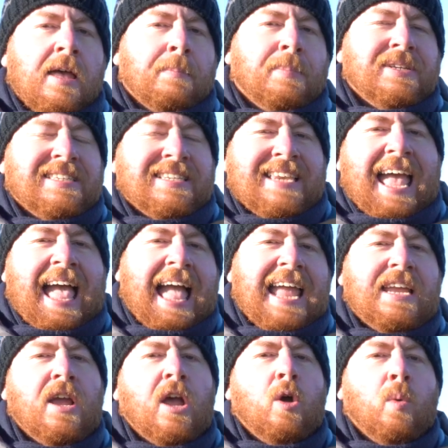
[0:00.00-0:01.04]
But
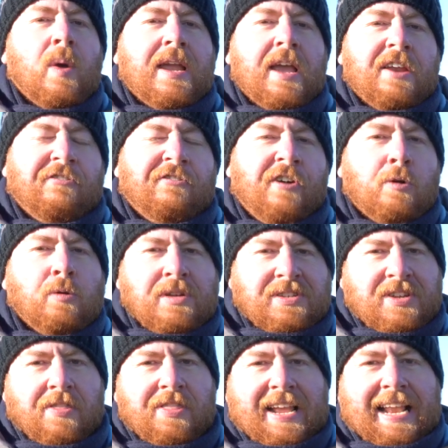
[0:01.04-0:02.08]
today we're going to
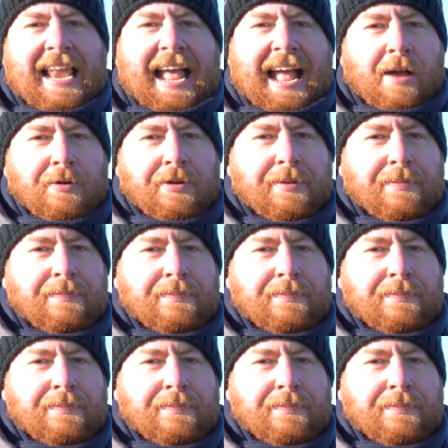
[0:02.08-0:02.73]
focus on the cloud.